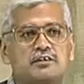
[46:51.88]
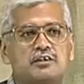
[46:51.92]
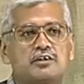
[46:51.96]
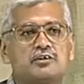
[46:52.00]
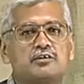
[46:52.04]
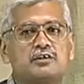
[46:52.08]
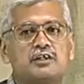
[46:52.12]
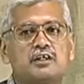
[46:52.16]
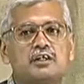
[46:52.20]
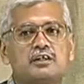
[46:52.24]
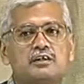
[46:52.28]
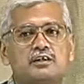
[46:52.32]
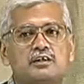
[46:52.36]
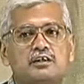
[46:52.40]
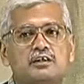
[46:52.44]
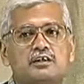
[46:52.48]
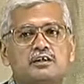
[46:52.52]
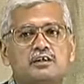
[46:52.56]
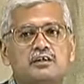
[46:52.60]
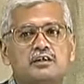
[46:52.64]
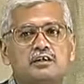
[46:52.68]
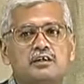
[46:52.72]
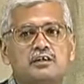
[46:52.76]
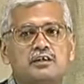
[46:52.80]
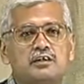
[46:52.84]
okay,
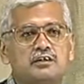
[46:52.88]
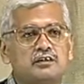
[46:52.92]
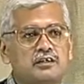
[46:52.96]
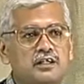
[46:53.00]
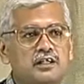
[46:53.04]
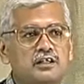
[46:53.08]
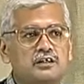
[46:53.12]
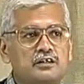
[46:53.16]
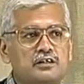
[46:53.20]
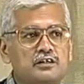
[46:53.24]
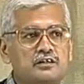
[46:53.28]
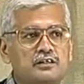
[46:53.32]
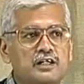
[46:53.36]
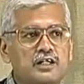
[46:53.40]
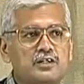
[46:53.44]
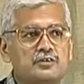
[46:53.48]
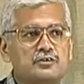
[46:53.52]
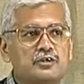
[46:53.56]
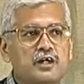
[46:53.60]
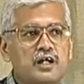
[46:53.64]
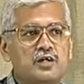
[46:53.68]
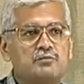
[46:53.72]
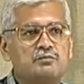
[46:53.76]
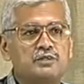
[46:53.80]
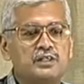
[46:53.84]
then that would
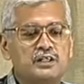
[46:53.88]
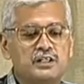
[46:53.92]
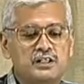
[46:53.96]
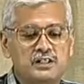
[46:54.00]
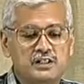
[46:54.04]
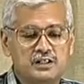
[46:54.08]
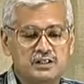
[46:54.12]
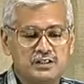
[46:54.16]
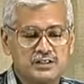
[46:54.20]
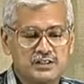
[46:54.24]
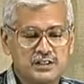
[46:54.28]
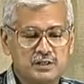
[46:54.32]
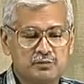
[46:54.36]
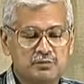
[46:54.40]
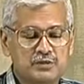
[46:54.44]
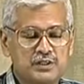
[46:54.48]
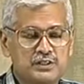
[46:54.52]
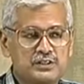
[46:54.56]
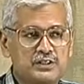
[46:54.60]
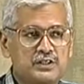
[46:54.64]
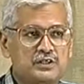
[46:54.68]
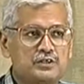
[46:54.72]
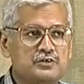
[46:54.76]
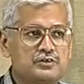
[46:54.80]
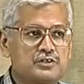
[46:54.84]
have been a simpler
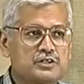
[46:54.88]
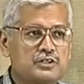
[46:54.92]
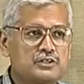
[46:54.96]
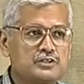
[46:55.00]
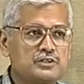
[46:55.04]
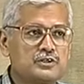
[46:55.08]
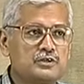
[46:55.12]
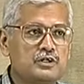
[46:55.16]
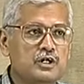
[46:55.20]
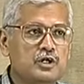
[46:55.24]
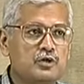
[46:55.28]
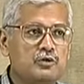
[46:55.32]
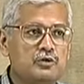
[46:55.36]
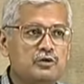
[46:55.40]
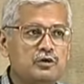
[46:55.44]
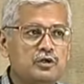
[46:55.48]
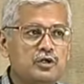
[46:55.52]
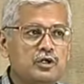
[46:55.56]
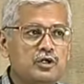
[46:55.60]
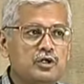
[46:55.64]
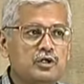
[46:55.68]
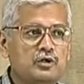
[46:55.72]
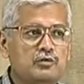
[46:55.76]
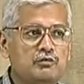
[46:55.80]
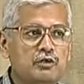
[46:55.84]
solution. So now
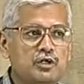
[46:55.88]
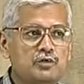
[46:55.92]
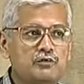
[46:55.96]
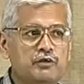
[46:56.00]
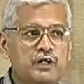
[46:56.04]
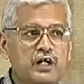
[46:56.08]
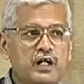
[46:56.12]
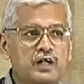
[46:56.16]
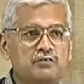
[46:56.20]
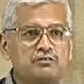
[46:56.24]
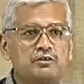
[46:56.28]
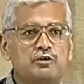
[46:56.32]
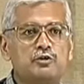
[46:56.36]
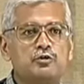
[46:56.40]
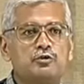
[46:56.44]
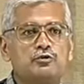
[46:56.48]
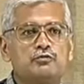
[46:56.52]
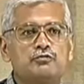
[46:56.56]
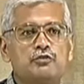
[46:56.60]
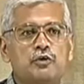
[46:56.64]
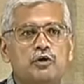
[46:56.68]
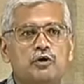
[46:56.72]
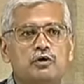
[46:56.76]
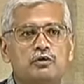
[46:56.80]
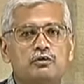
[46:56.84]
what we have to look
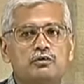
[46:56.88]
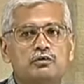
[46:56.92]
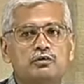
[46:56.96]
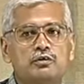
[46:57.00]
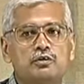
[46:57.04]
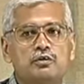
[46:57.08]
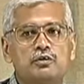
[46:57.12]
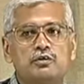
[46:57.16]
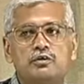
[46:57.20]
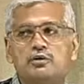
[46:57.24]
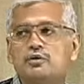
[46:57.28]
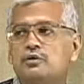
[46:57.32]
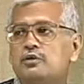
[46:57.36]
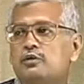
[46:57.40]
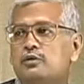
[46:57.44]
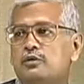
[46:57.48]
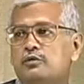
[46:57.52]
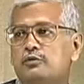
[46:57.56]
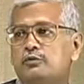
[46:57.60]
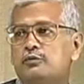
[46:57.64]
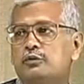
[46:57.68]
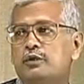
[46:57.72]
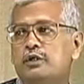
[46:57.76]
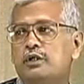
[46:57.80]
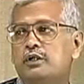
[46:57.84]
for,
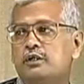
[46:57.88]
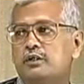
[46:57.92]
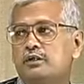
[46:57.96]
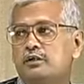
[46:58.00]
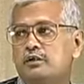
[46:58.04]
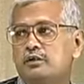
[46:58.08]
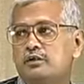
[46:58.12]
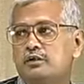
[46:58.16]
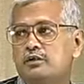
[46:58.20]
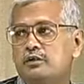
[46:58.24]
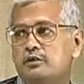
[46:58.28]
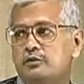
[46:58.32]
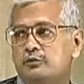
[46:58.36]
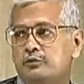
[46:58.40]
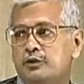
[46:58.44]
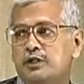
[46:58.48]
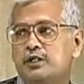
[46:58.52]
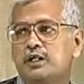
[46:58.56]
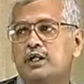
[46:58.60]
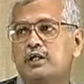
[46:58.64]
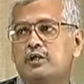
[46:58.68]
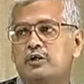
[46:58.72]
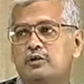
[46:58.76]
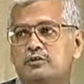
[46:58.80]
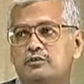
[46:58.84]
we
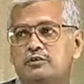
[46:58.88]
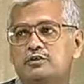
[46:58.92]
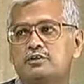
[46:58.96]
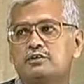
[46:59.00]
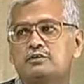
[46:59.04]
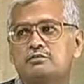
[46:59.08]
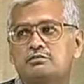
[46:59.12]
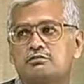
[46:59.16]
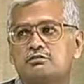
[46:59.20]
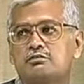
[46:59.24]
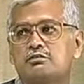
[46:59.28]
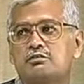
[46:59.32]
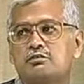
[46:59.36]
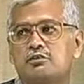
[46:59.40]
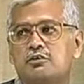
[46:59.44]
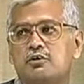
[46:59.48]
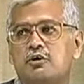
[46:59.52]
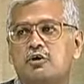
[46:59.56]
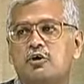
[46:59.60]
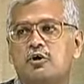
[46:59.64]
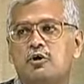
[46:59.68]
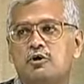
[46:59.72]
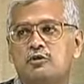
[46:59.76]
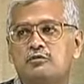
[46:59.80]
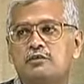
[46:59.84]
cannot
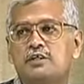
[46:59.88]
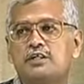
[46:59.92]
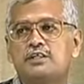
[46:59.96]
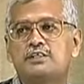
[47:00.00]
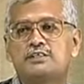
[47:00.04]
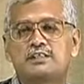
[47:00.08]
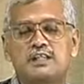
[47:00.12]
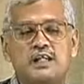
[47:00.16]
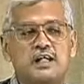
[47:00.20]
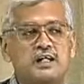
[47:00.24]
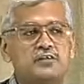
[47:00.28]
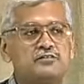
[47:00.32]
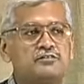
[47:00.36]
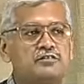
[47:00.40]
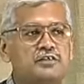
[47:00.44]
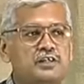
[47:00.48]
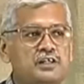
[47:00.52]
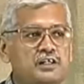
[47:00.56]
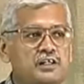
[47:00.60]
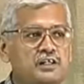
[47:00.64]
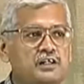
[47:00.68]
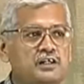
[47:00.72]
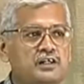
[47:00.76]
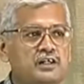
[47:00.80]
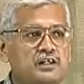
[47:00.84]
always have
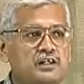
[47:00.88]
the